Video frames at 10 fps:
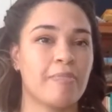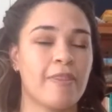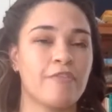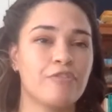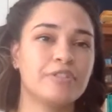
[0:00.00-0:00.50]

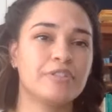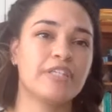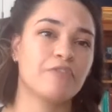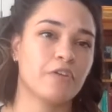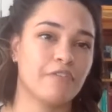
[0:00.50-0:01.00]
through
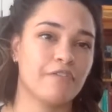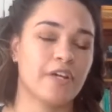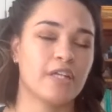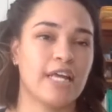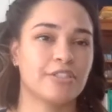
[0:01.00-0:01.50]
several of the
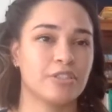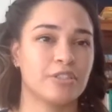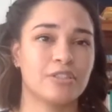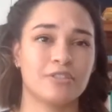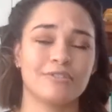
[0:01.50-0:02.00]

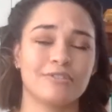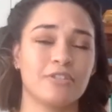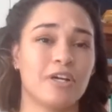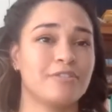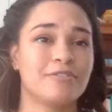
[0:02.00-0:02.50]
collections,
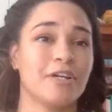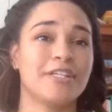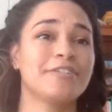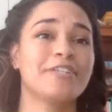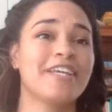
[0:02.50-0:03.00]
not
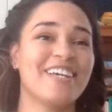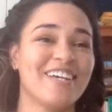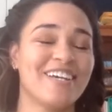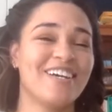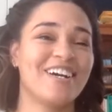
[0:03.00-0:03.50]
nearly
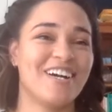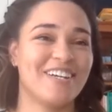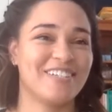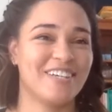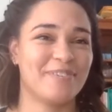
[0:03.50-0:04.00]

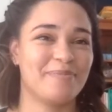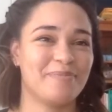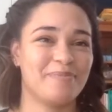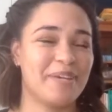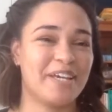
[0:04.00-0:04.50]
a
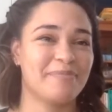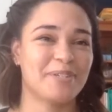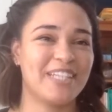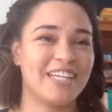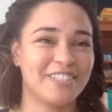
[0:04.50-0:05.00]
big
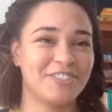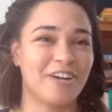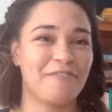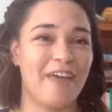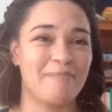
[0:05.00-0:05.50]
percentage
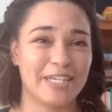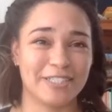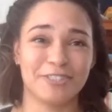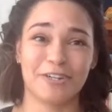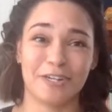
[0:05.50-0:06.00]
of them
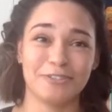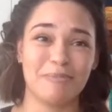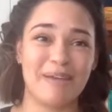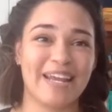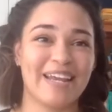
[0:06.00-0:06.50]
because there are so
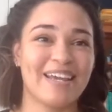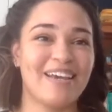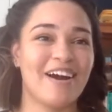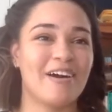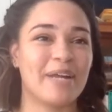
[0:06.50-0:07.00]
many,
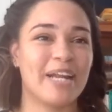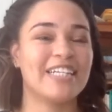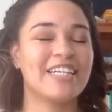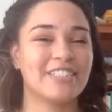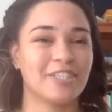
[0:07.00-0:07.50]
but I
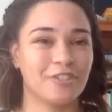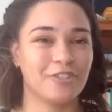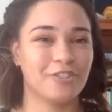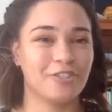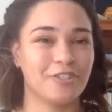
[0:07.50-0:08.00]
did get to
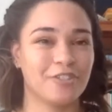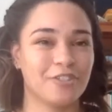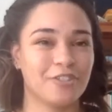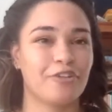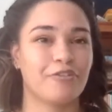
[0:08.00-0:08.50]
look through
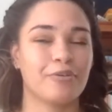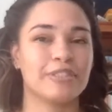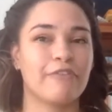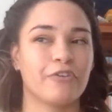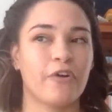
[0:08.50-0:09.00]

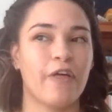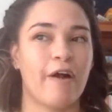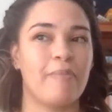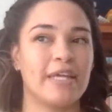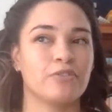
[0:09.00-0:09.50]
several and
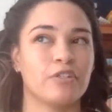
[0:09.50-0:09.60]
sort of